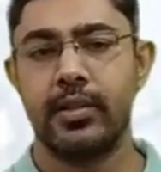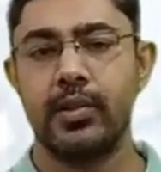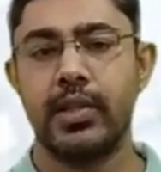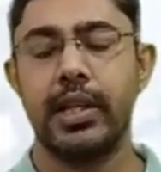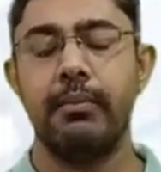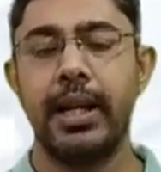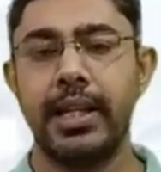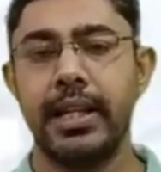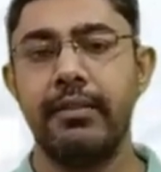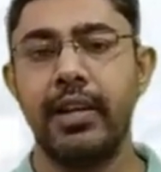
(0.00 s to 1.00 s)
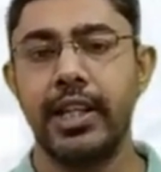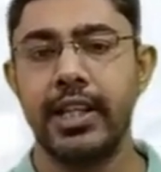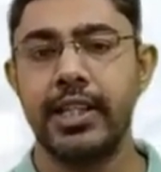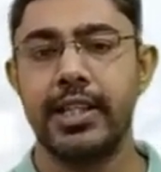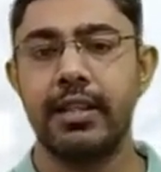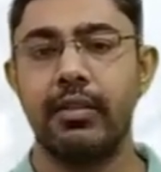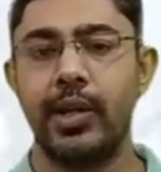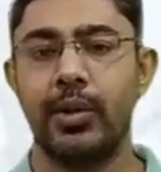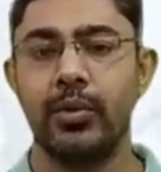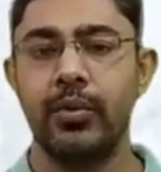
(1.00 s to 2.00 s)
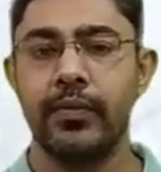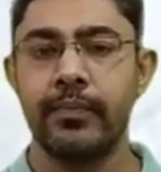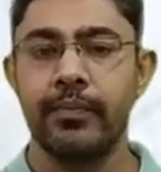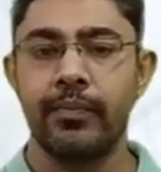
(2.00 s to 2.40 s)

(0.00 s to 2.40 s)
So sigma T1 is equal to